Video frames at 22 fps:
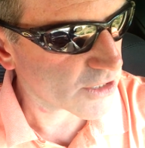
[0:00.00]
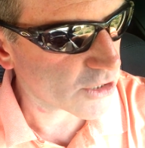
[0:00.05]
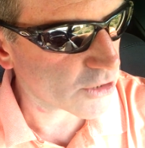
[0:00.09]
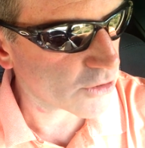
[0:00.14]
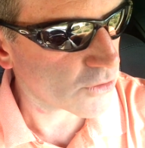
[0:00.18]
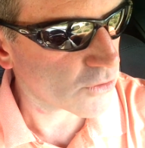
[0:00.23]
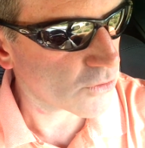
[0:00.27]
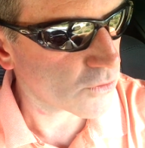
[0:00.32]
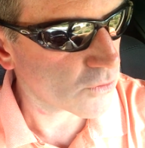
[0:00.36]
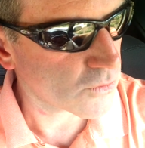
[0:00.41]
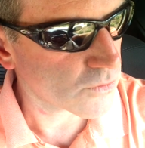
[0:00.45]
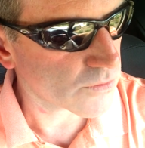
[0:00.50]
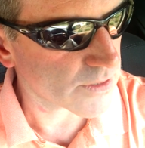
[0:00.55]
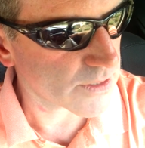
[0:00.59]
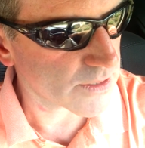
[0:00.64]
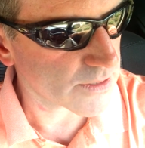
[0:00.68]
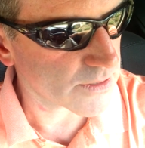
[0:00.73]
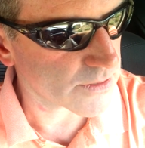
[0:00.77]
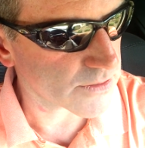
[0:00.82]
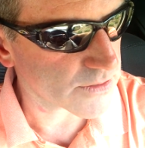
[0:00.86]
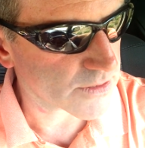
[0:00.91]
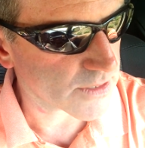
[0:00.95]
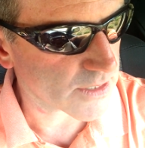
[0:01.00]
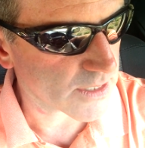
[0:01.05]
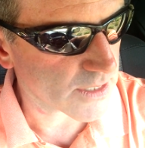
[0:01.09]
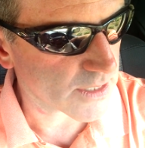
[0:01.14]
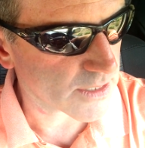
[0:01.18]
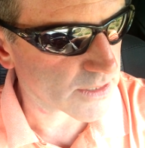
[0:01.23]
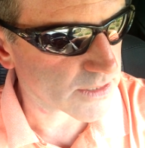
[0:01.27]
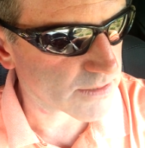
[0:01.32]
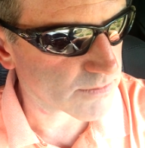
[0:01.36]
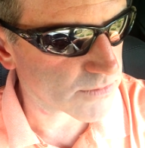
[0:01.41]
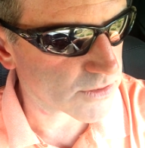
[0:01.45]
Q is
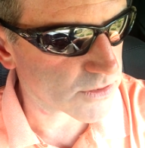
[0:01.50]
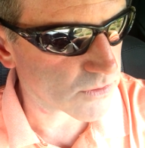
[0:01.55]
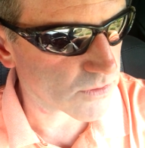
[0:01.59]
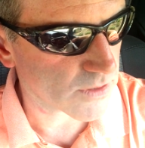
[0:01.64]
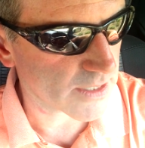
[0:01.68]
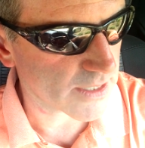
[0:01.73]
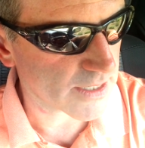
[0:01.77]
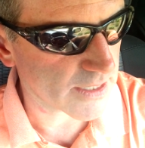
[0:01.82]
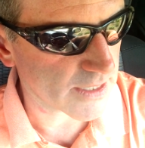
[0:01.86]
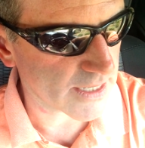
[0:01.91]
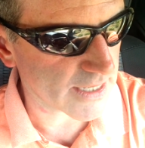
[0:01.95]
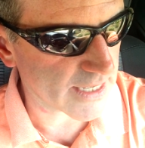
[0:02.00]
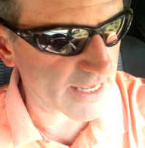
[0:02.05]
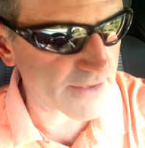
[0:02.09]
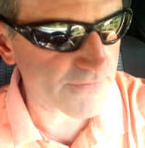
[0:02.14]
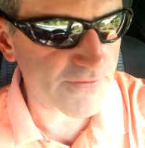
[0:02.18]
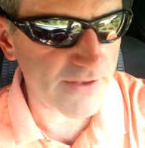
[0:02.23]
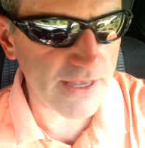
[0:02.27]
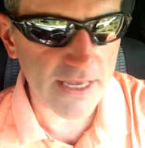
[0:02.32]
if